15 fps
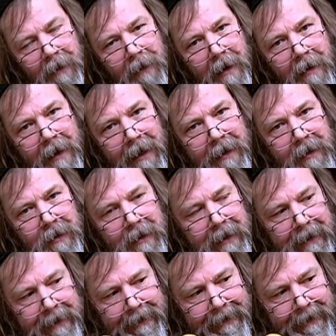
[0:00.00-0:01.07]
of our
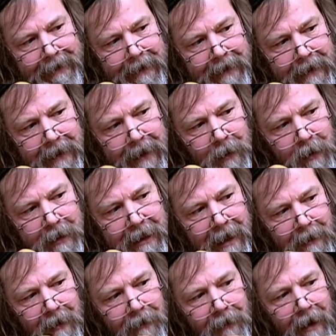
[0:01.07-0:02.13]
country, it would
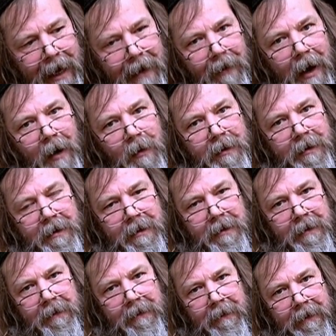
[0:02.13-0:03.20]
take me 5 hours.